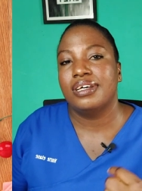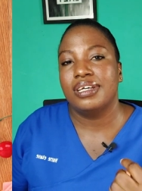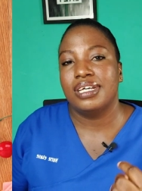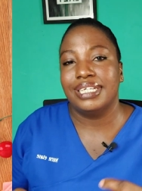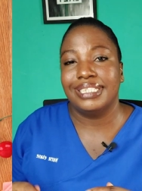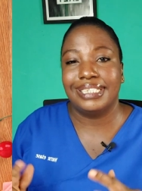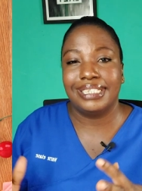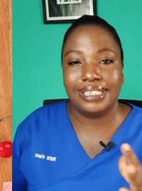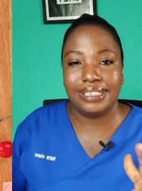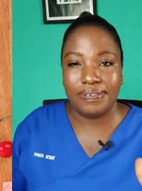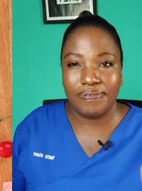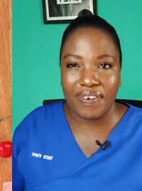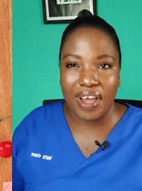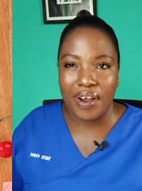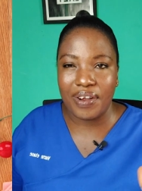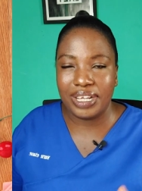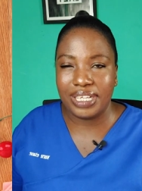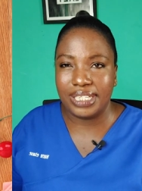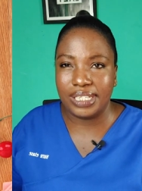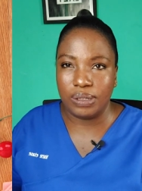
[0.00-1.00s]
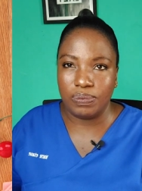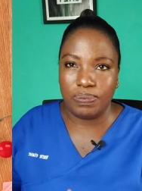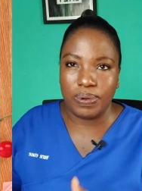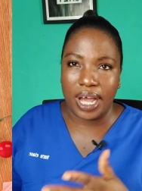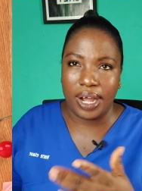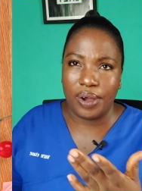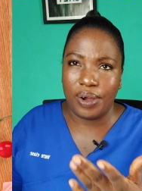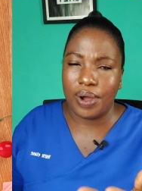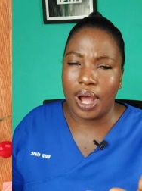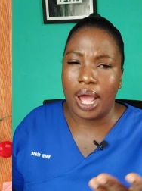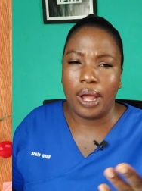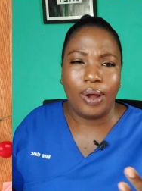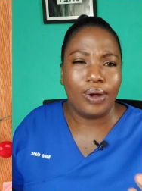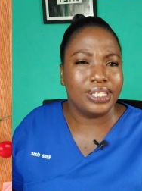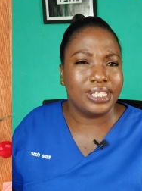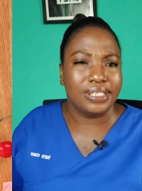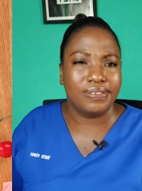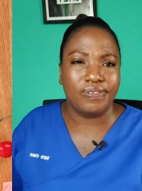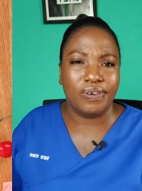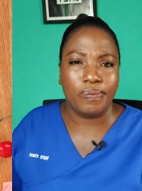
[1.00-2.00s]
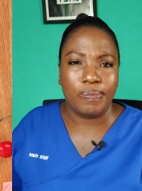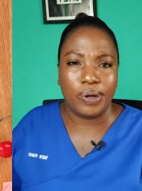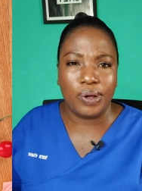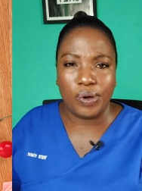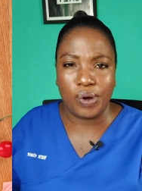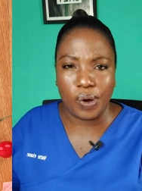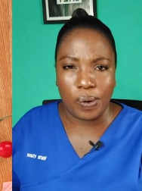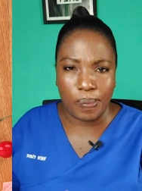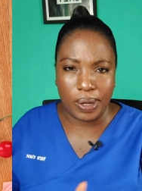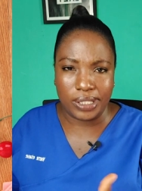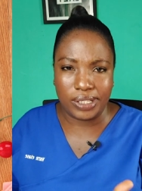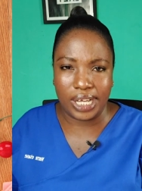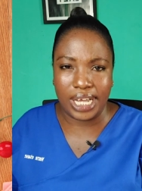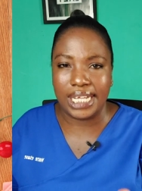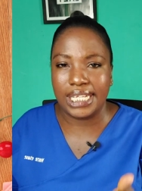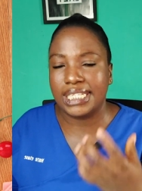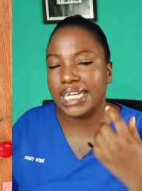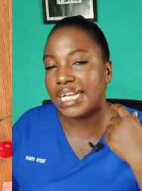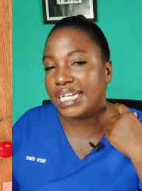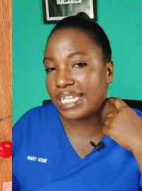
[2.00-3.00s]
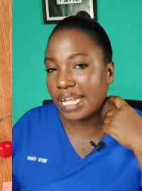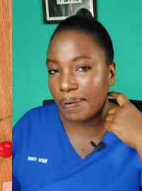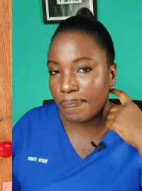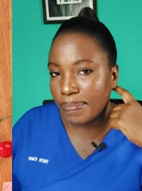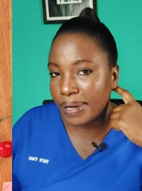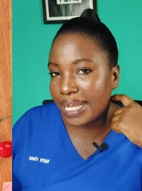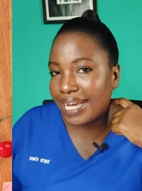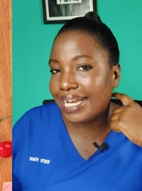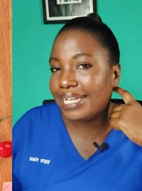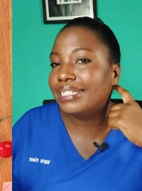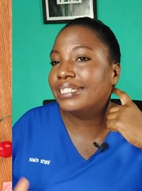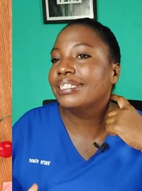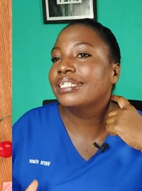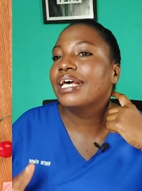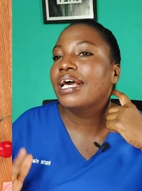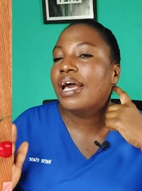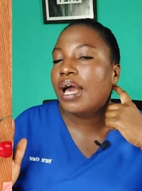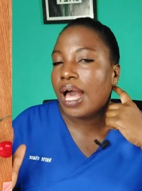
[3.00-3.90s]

It's very cheap. I, I got it from Melcom, but you can change the blades.